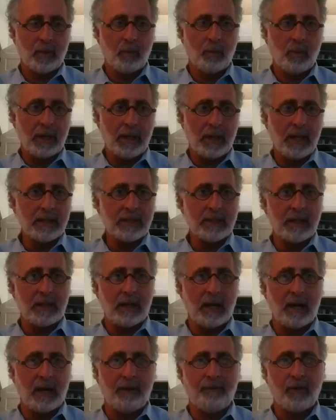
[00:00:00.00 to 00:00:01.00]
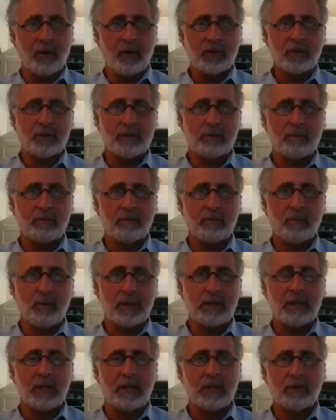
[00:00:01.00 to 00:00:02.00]
Leslie and I first
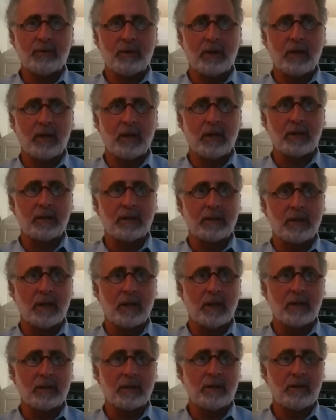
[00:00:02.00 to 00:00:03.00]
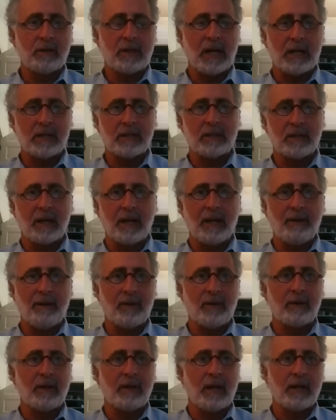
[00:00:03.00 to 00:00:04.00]
went to Israel in
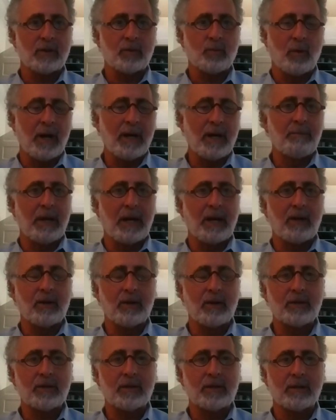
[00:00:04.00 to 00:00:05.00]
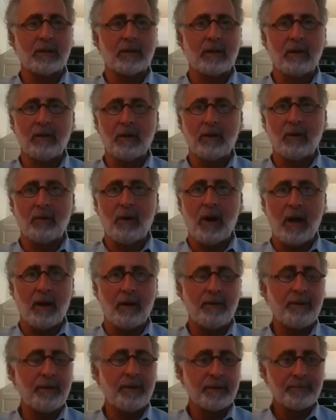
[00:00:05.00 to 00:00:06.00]
2011 as winemakers to look
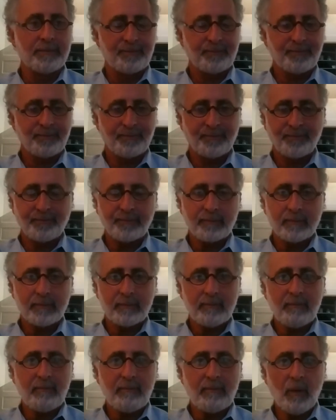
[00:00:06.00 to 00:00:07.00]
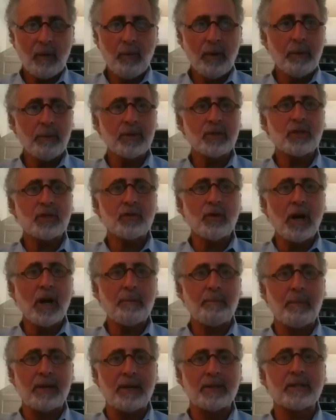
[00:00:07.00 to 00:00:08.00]
around, we were
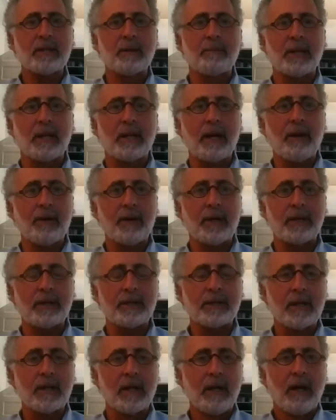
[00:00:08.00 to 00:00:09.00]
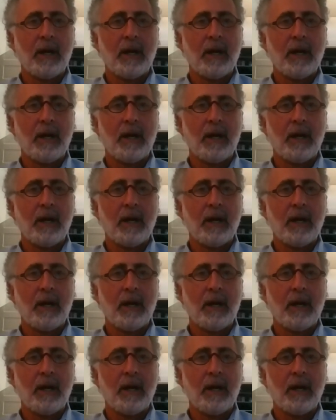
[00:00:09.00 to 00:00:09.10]
struck by the similarities